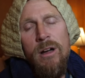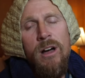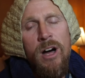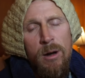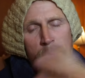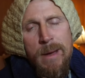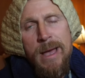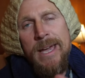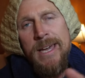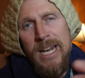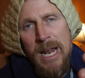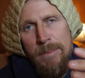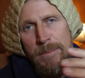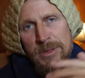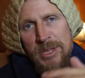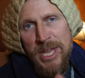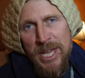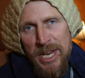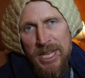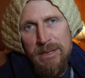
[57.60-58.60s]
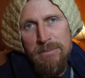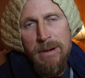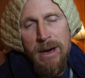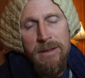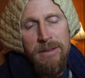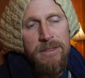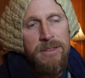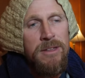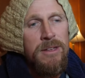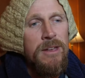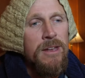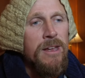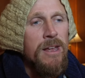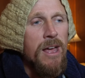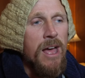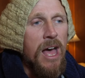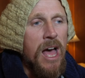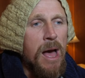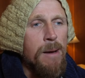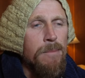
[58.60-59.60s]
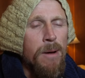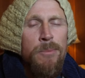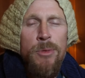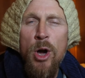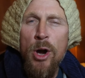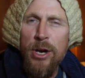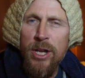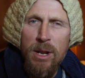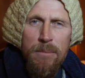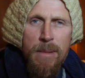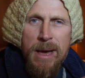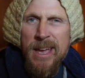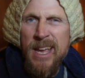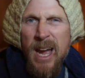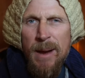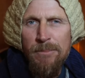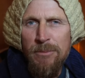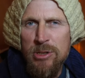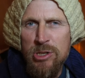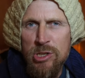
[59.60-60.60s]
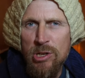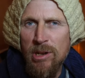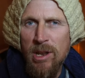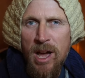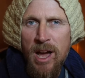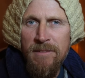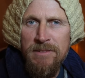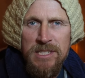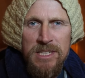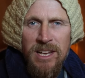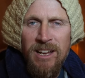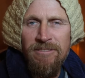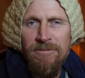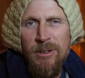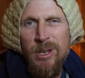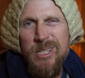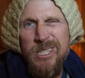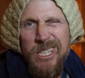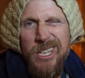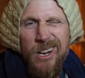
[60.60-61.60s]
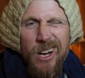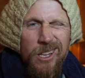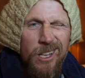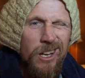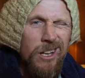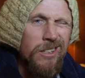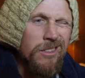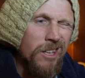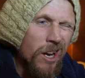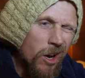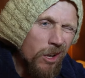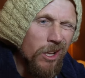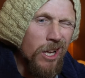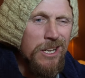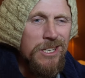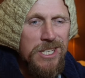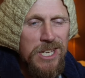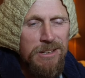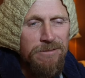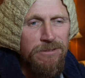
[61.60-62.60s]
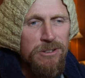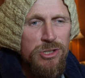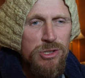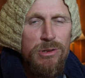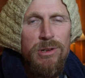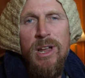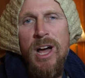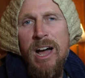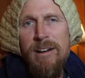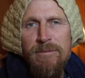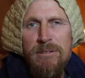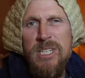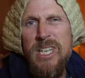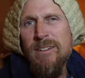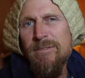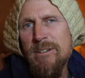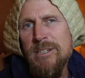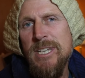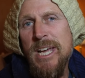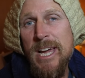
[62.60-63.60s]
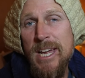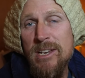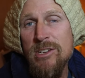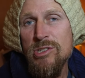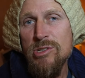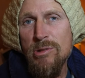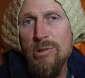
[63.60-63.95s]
I'll make it up at the end of the month. I'm not going to make up the DLive stuff because the whole idea for DLive was every day in